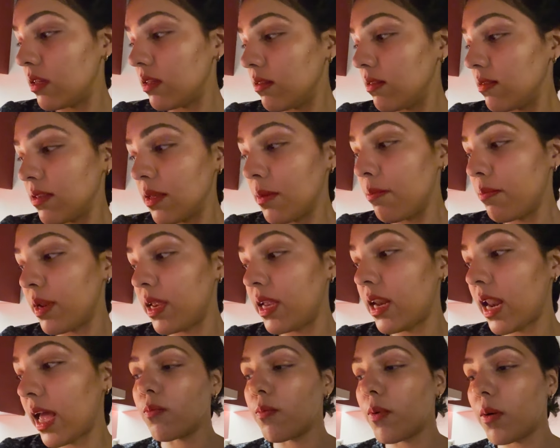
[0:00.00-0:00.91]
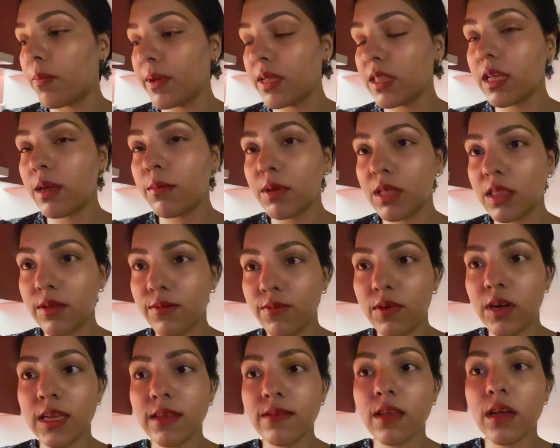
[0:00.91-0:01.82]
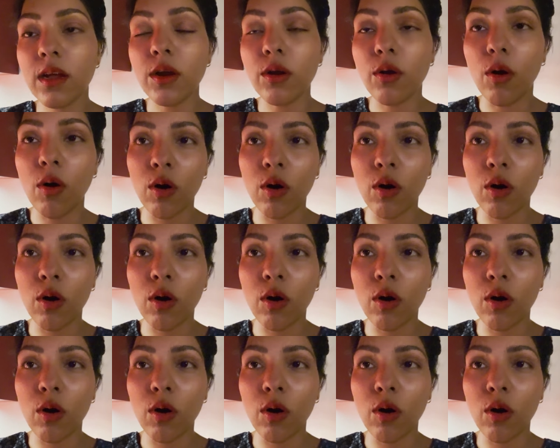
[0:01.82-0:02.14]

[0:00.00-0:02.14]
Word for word: simply like popping them in the freezer,